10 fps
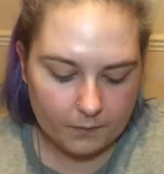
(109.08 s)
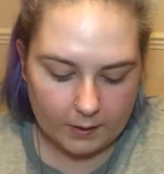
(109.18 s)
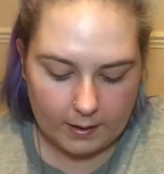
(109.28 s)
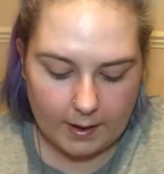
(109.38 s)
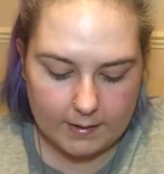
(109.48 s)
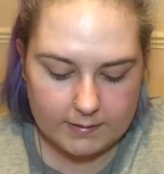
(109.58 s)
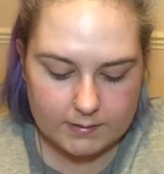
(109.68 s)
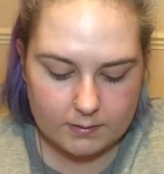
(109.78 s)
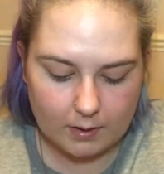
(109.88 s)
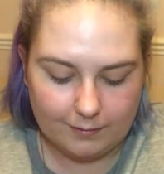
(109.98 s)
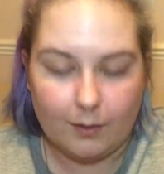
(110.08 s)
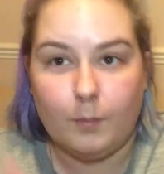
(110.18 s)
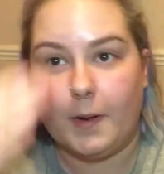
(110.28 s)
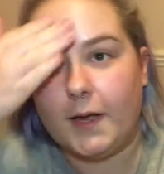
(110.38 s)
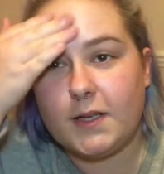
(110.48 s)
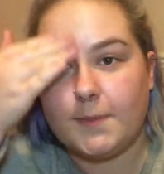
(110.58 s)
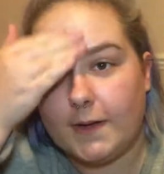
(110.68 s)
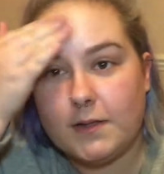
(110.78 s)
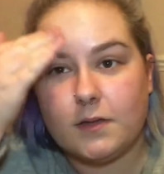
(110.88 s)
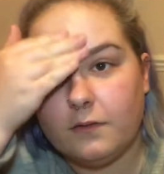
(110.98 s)
It is a little bit
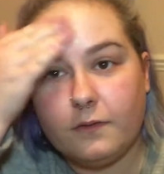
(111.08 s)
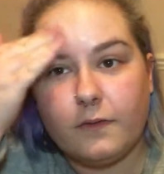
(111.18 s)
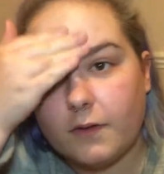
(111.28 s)
expensive